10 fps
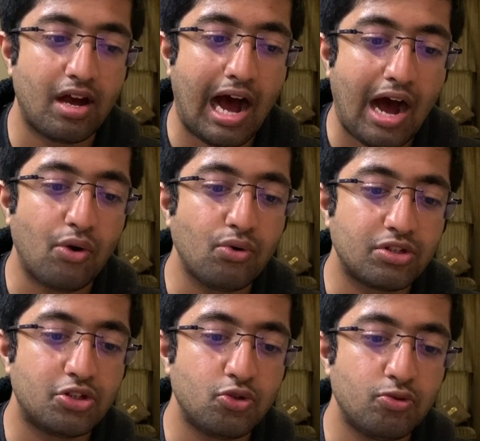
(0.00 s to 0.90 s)
how
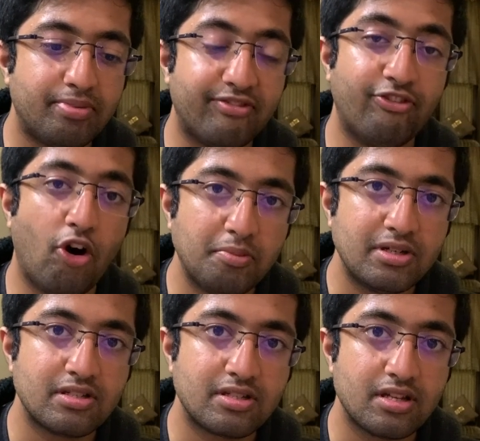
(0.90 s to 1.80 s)
do
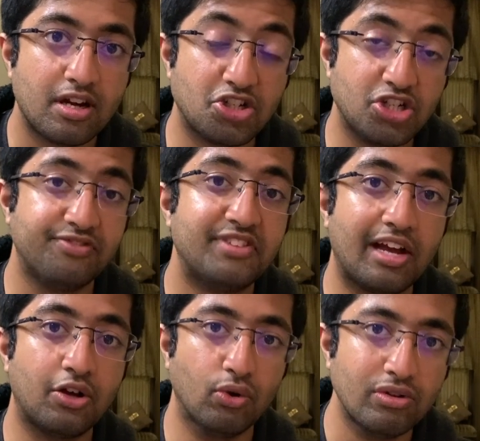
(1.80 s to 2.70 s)
performers achieve
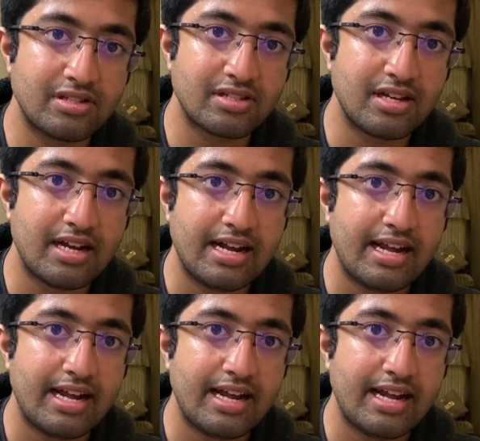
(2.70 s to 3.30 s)
their goals?